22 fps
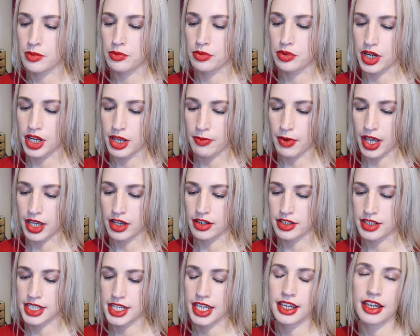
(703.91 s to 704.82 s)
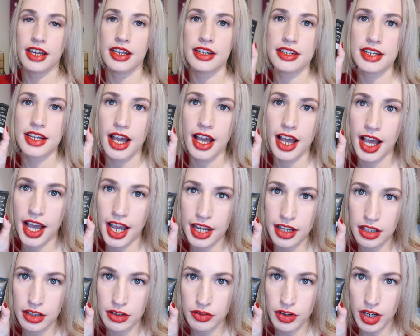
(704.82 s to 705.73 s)
prebiotic and
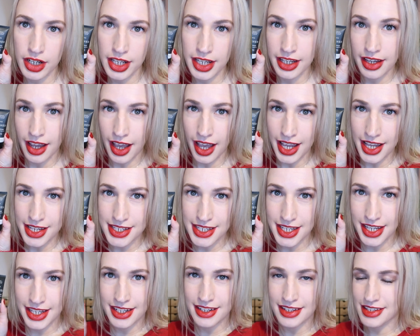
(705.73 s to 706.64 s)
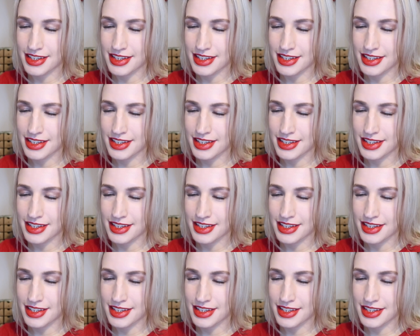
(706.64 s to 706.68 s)
hyaluronic acid.